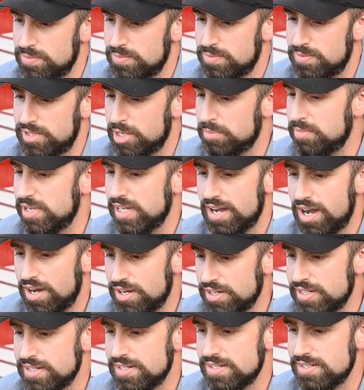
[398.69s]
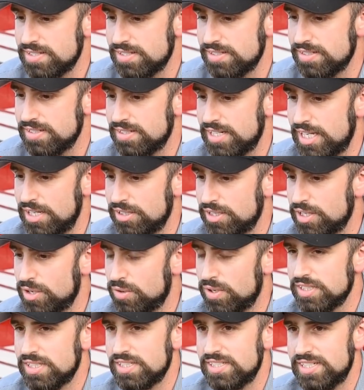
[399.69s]
they're big hunters, and he'd
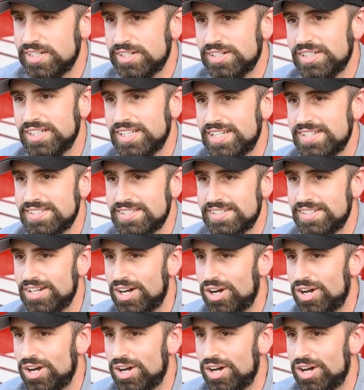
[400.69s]
go on the deer lease and